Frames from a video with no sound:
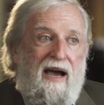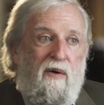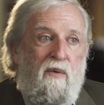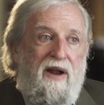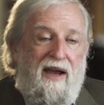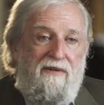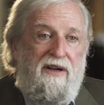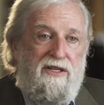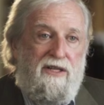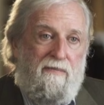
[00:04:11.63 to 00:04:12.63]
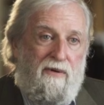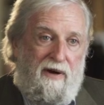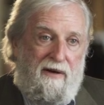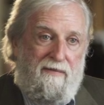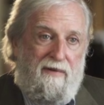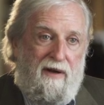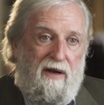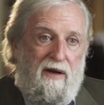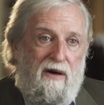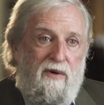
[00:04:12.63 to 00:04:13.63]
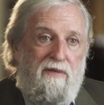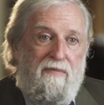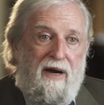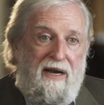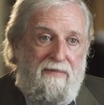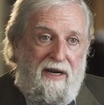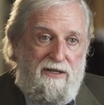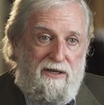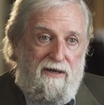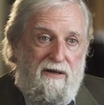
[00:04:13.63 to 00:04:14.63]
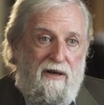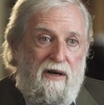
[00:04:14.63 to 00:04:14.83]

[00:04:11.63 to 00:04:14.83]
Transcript: when I reach the point with my patient